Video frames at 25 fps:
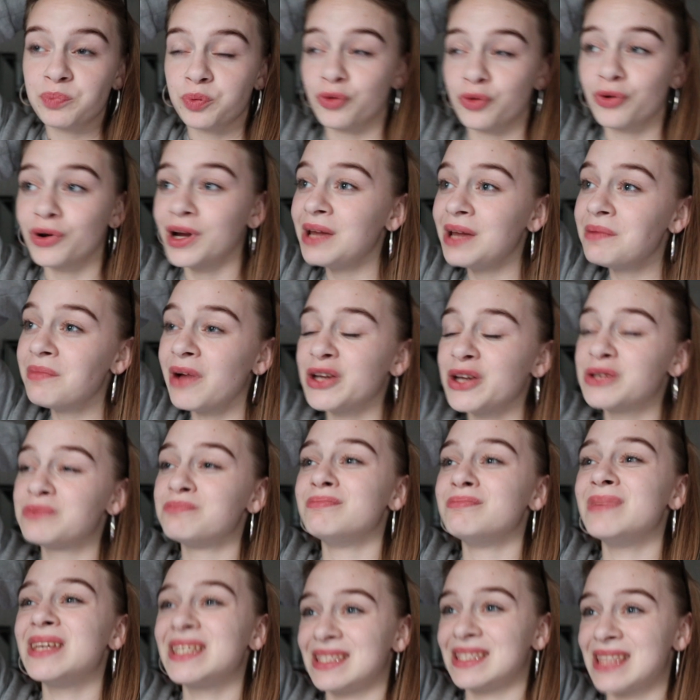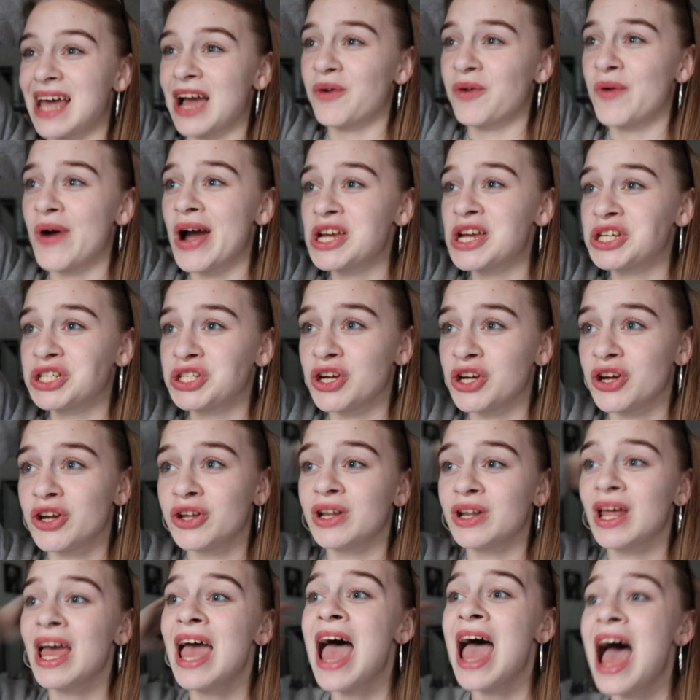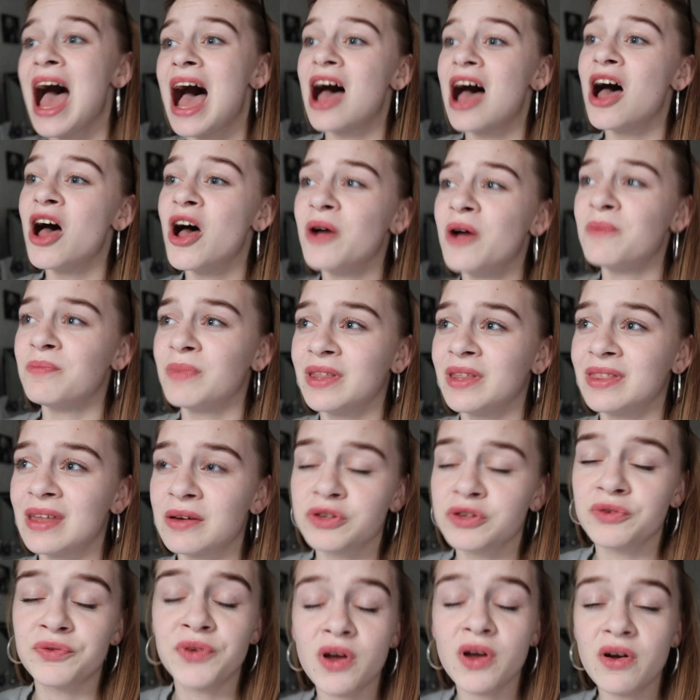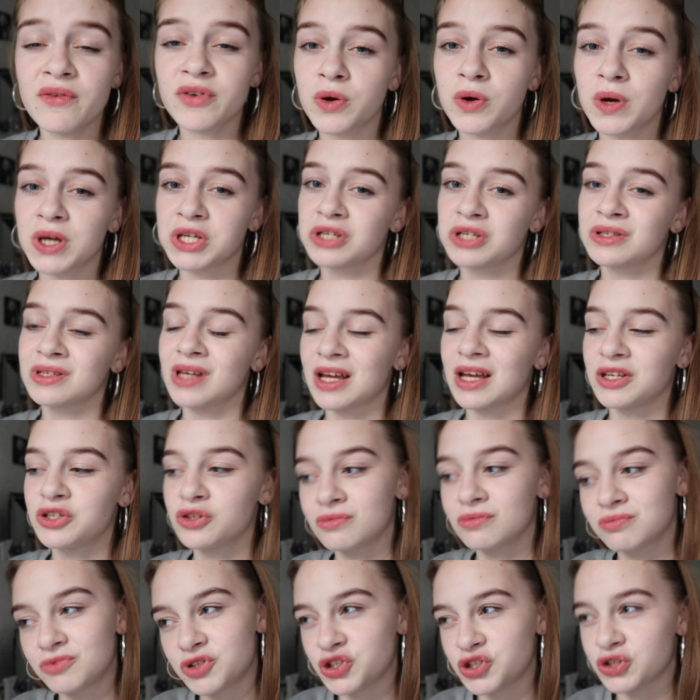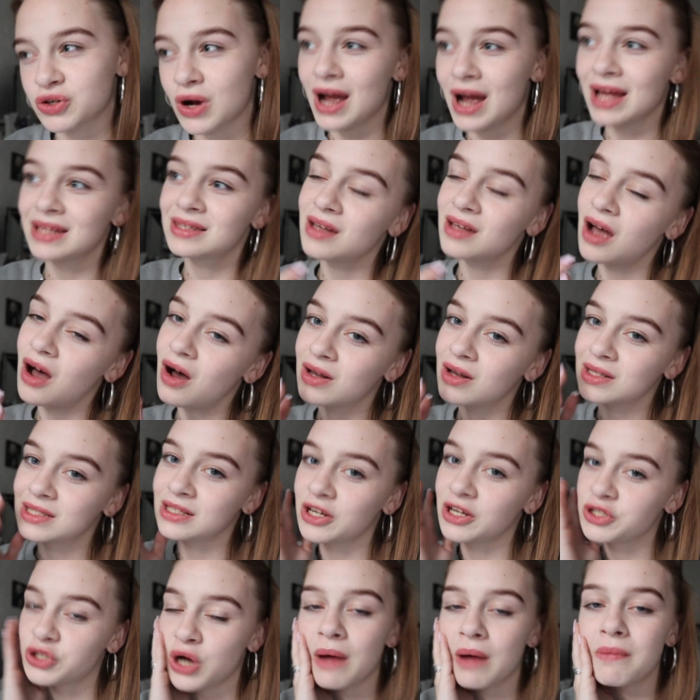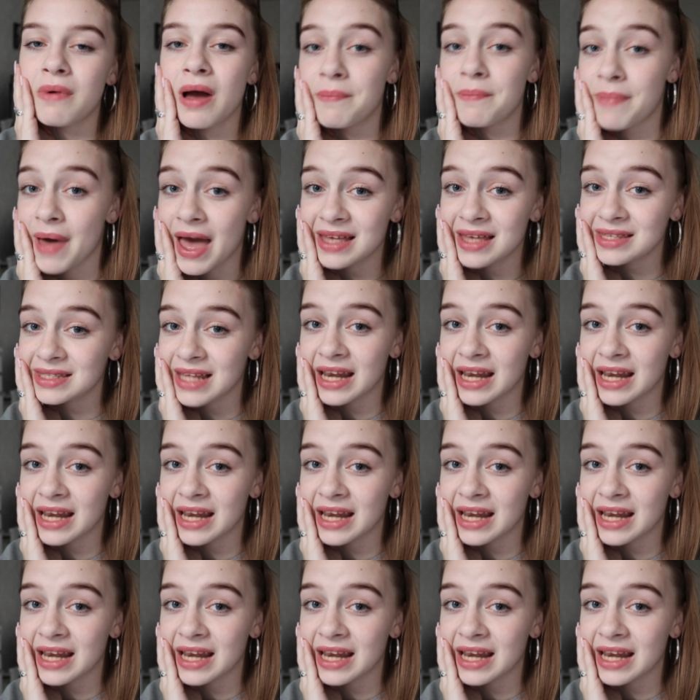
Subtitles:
pretty much missed that question. There was a few other questions I tried to answer. I tried my best